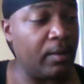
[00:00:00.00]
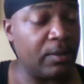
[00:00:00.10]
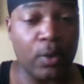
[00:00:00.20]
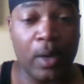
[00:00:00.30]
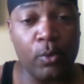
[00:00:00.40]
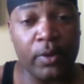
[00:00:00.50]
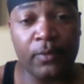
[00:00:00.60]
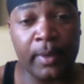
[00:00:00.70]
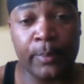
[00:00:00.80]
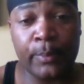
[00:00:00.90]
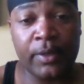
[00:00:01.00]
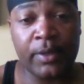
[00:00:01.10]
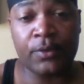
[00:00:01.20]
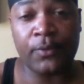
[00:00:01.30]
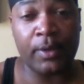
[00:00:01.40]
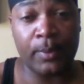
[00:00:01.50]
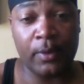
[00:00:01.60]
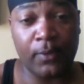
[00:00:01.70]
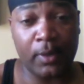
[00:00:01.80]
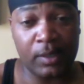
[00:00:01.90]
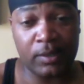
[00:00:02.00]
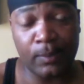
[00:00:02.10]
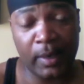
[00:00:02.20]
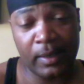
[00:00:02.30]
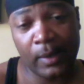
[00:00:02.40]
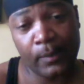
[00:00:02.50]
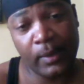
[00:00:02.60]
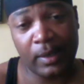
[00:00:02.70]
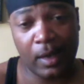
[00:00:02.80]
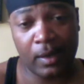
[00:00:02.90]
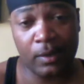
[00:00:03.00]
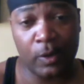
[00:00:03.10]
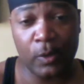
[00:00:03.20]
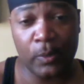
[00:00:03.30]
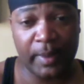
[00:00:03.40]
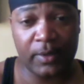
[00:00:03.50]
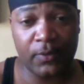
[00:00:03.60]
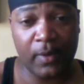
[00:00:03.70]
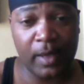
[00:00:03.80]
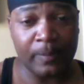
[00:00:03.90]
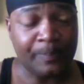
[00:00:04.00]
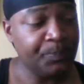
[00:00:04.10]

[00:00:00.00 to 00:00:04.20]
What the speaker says: so I won't even make a prediction for the motherfucker, because he might not make it out of the Lopez fight.